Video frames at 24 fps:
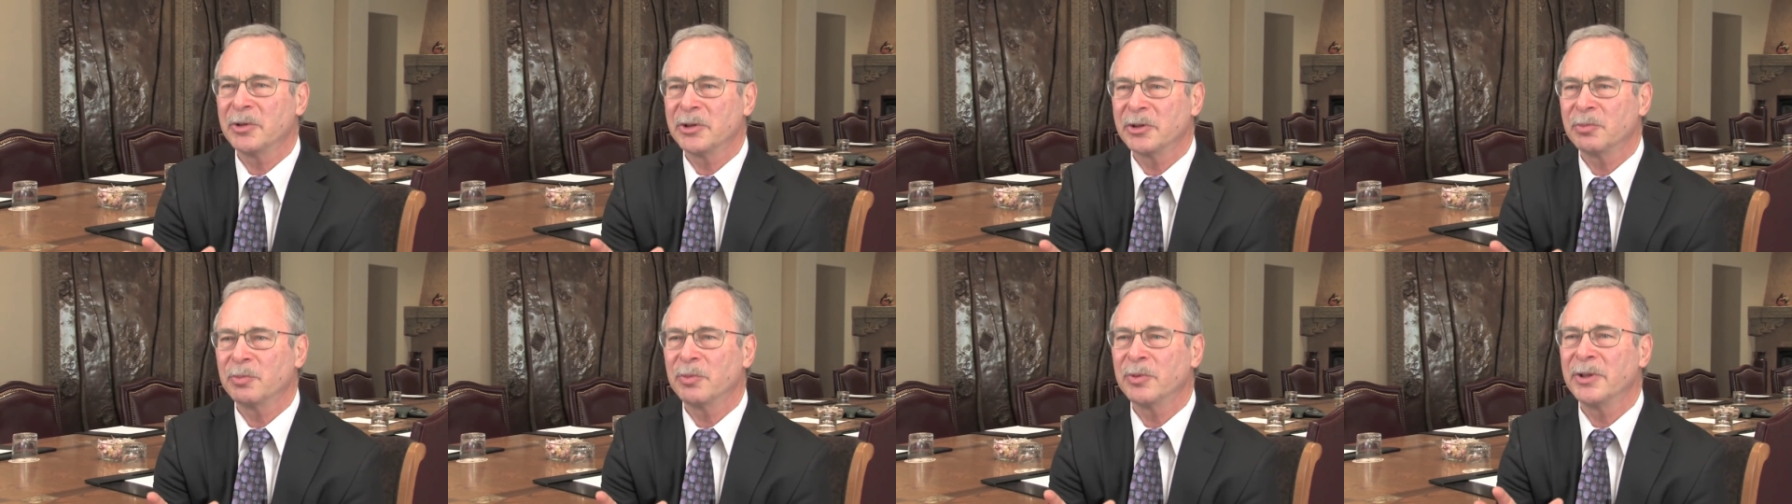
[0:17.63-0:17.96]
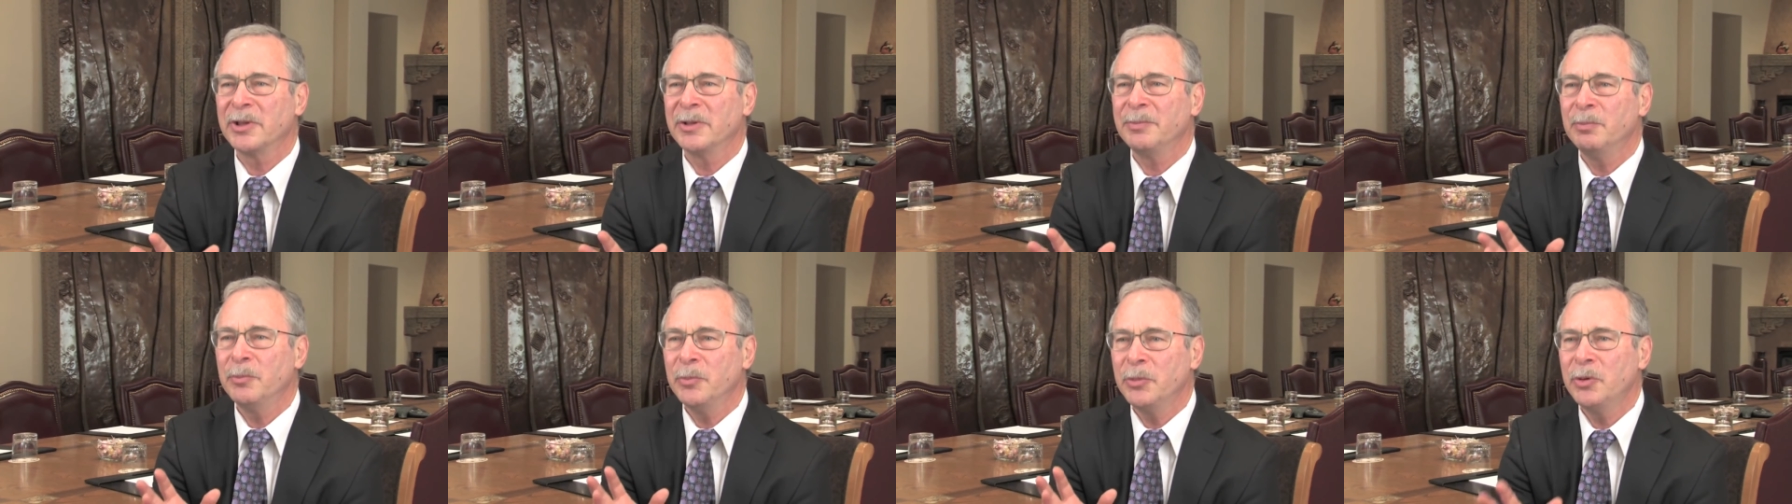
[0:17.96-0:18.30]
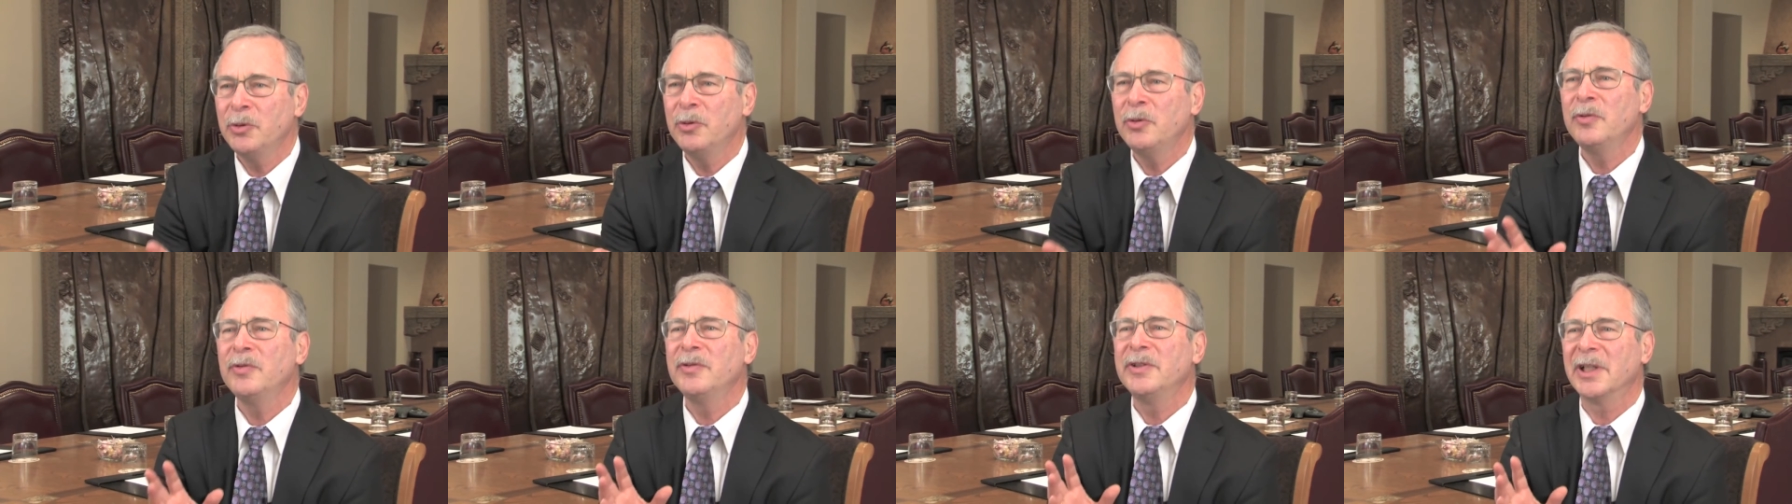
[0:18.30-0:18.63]
was
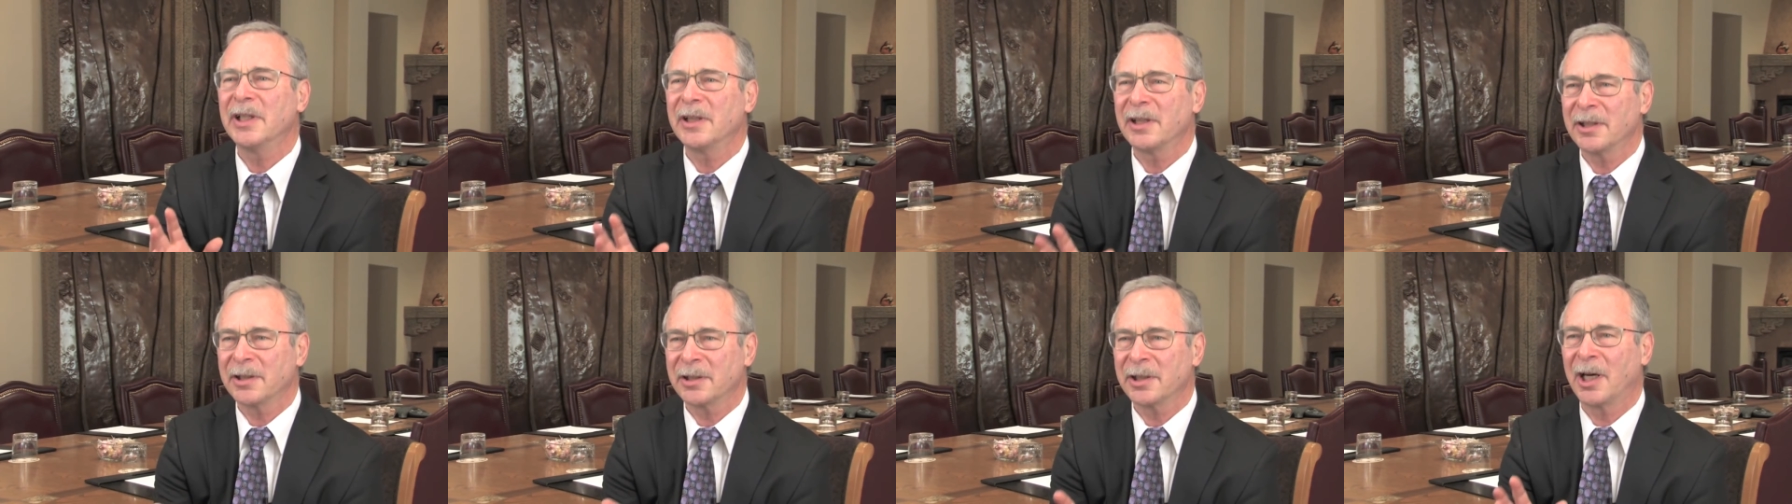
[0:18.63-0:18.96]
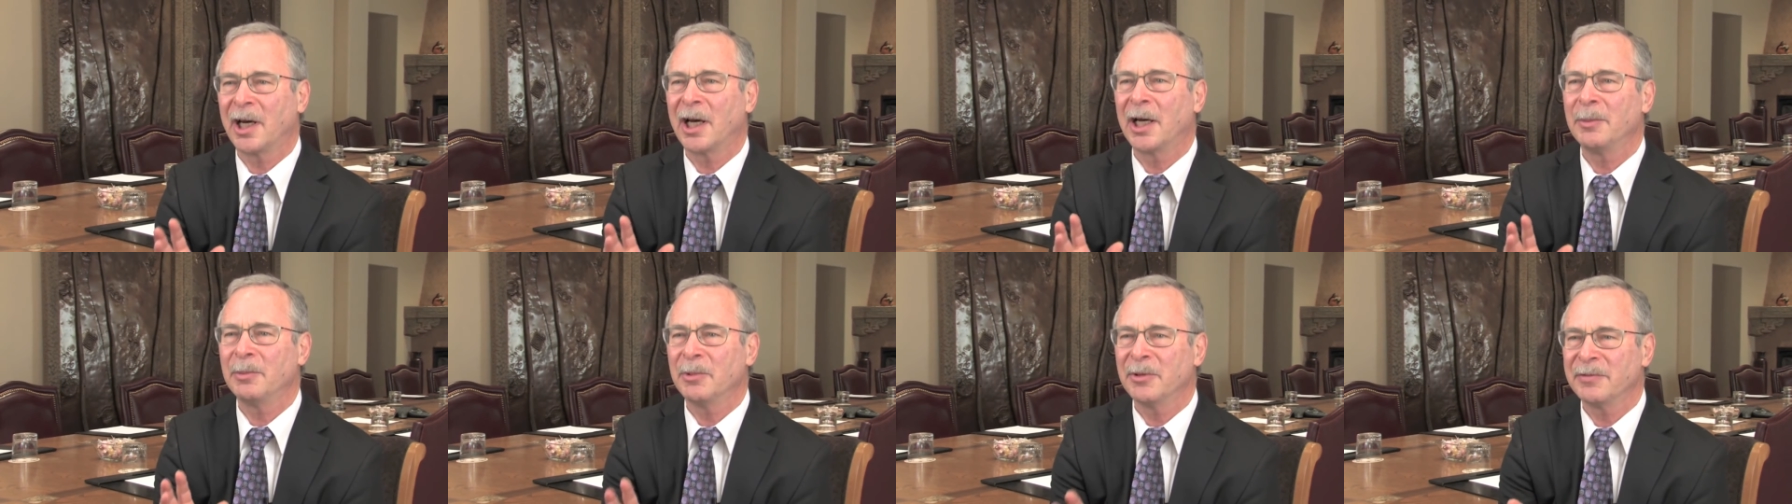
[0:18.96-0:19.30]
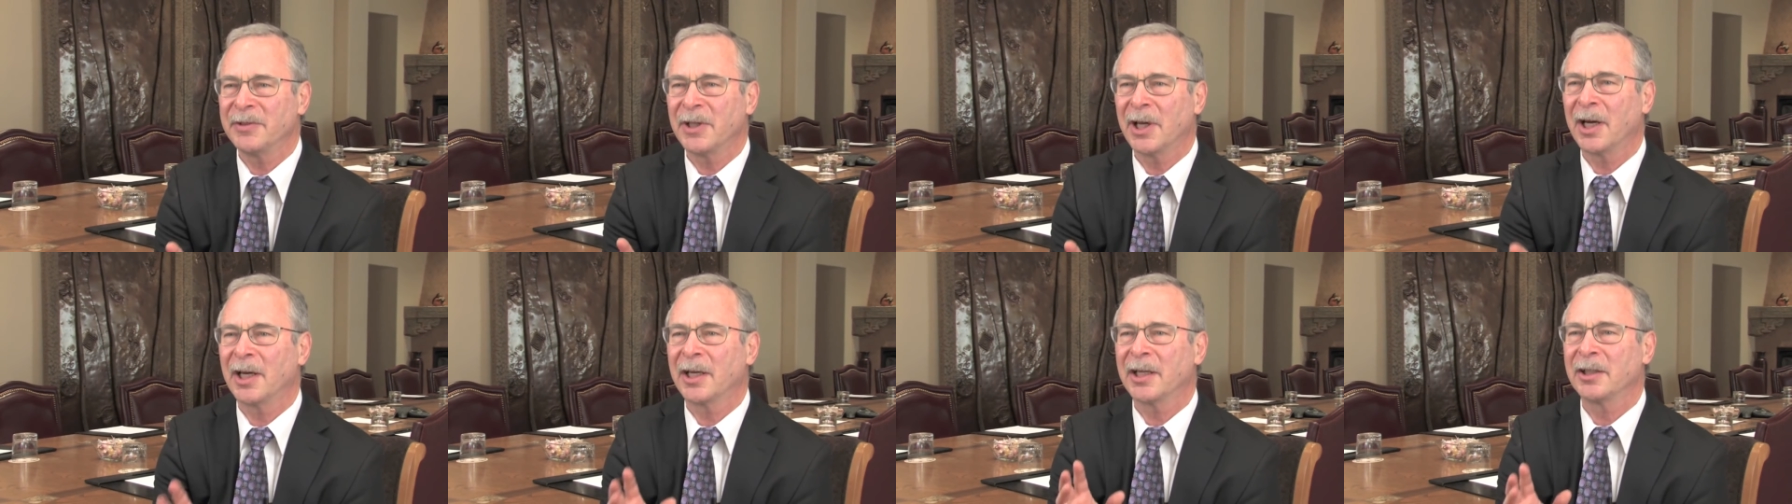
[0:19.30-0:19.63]
removed at the time
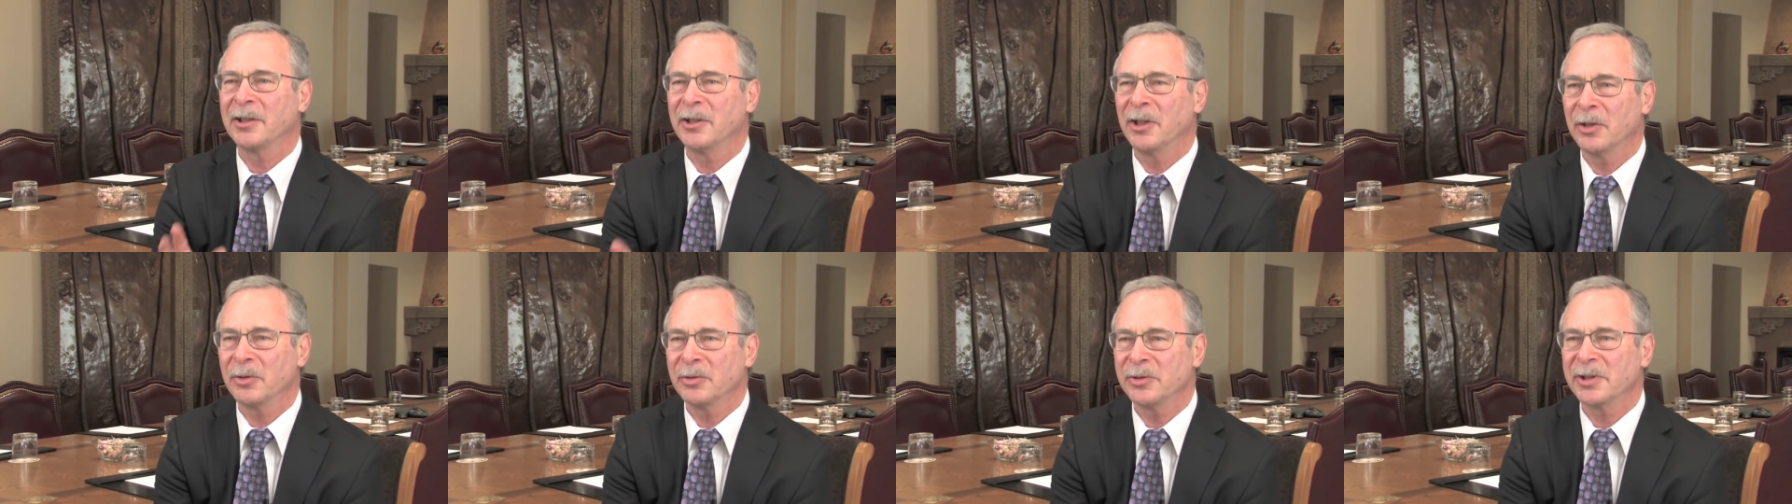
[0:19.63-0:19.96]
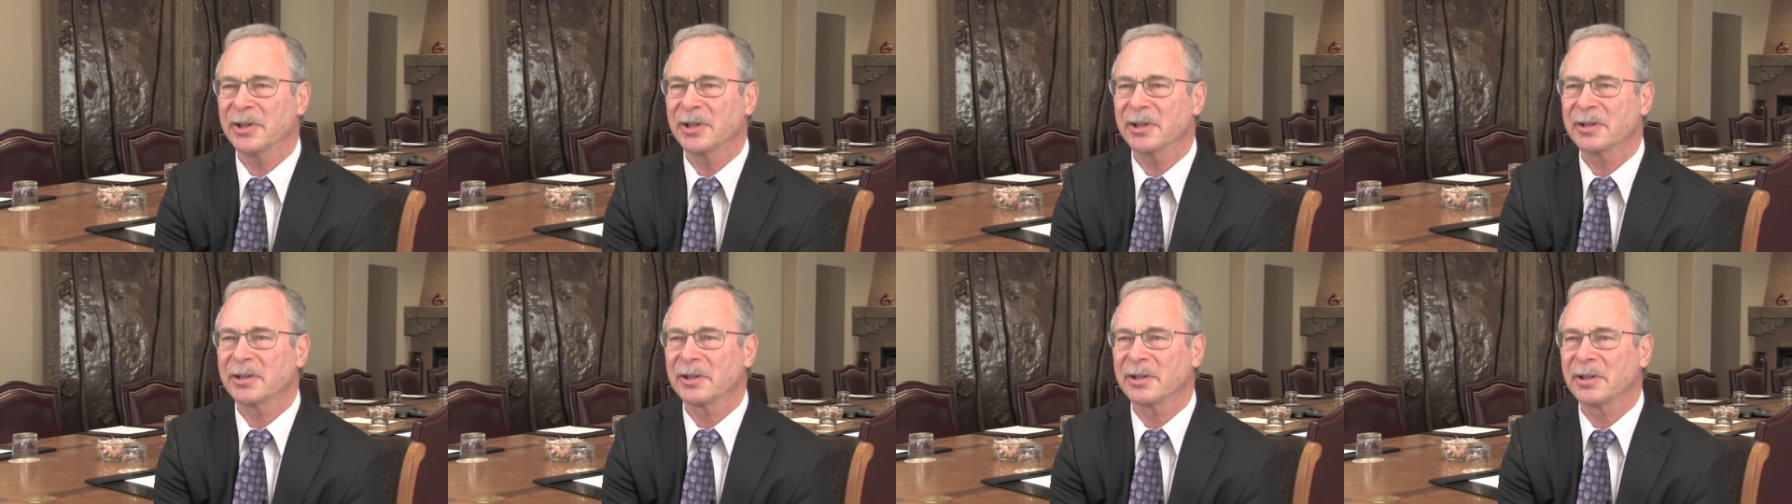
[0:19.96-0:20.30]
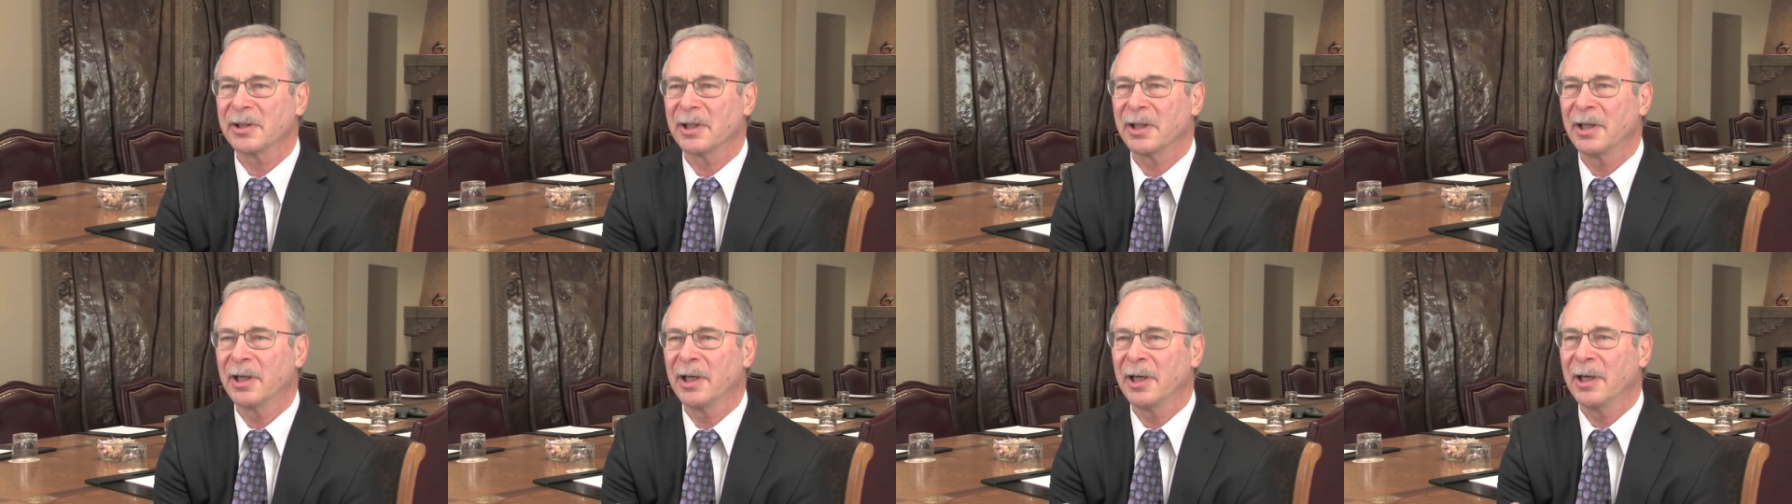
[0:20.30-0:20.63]
of
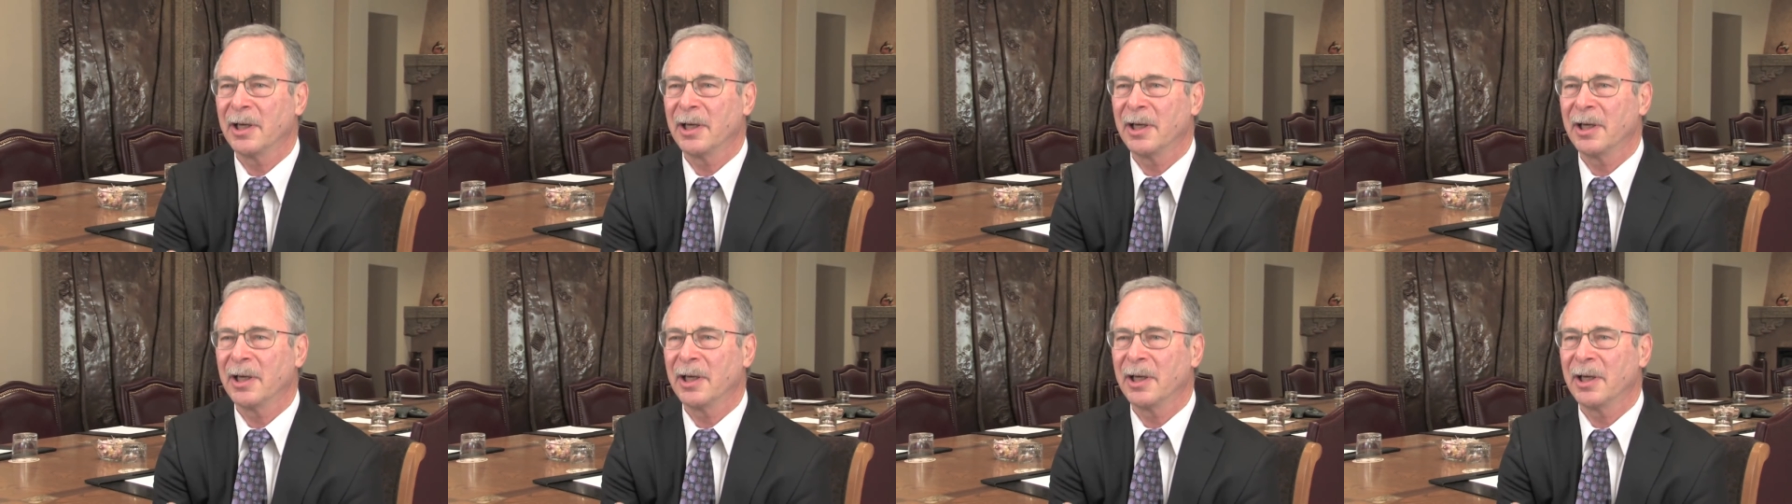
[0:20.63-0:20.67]
diagnosis.